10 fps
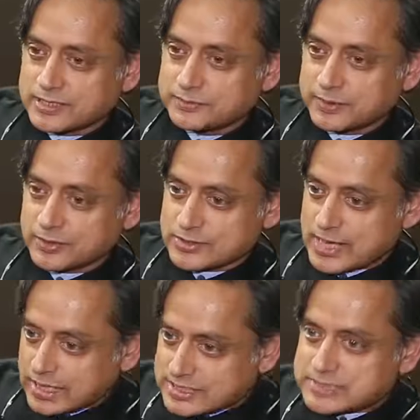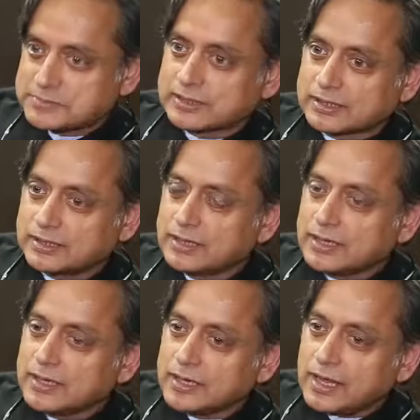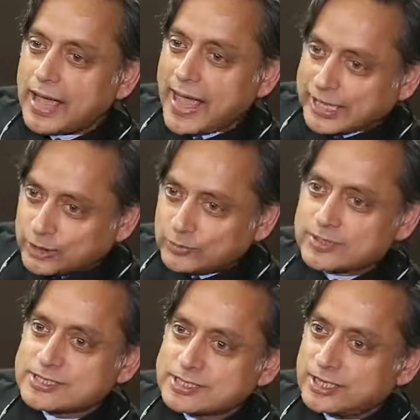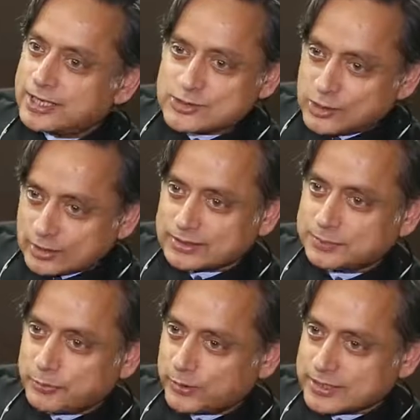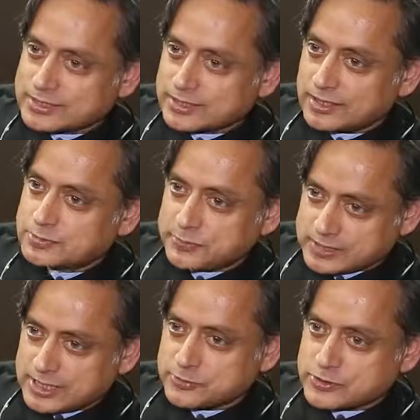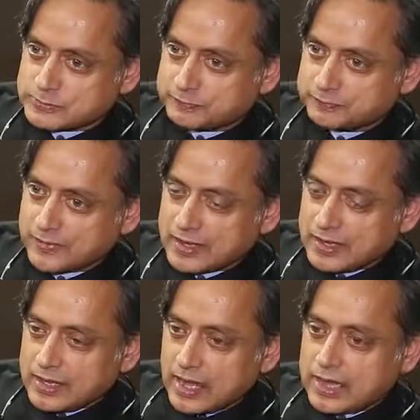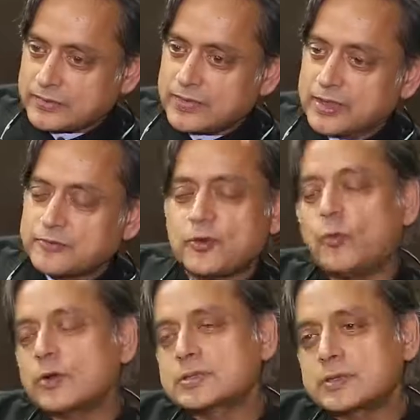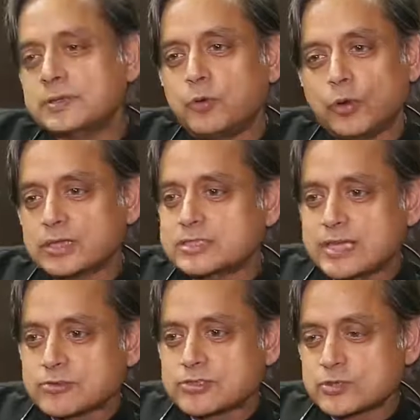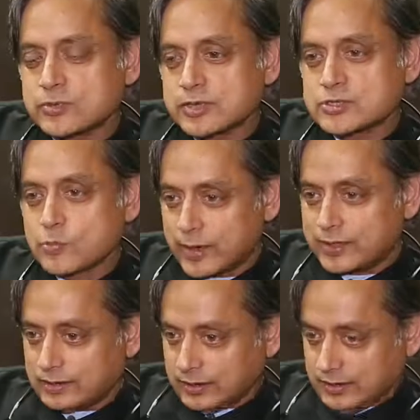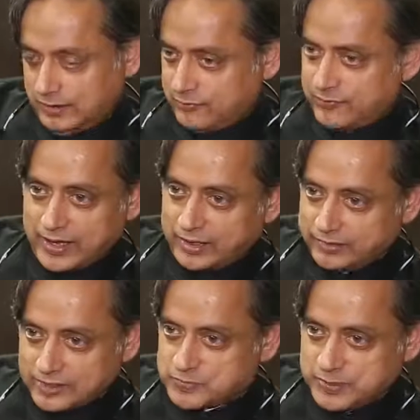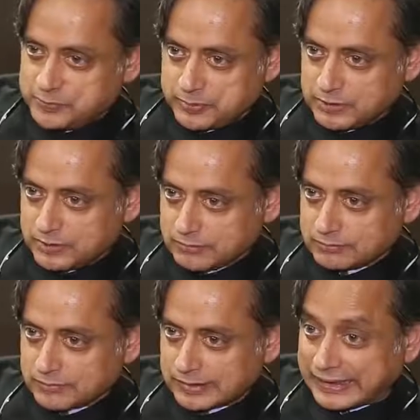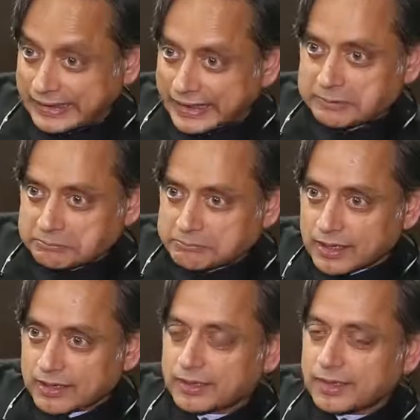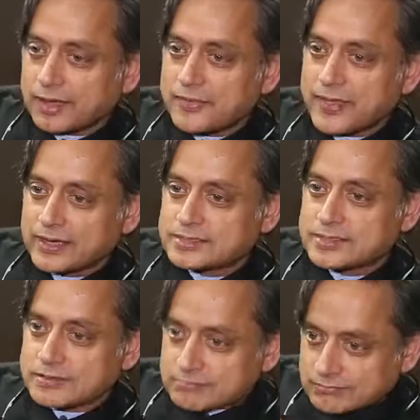here, because ultimately accuracy is not the point, it's perception. And therefore what it boils down to is when various people claim that